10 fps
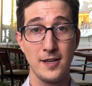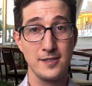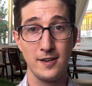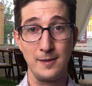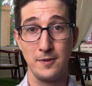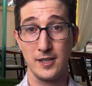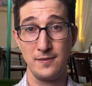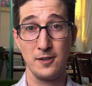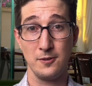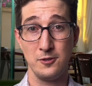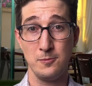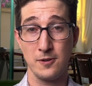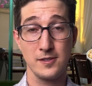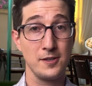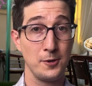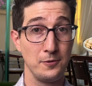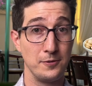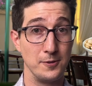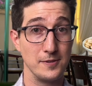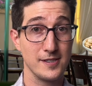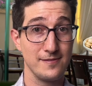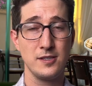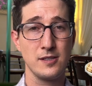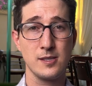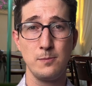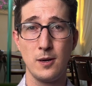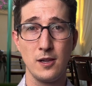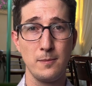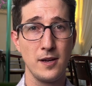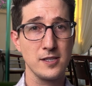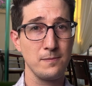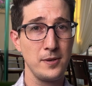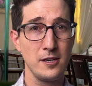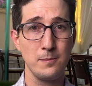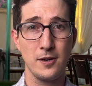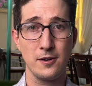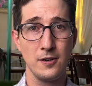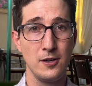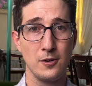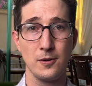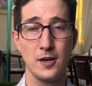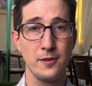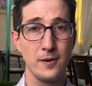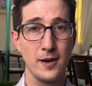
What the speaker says: not talking about giving our newborns whole foods. Just small amounts of peanut butter or other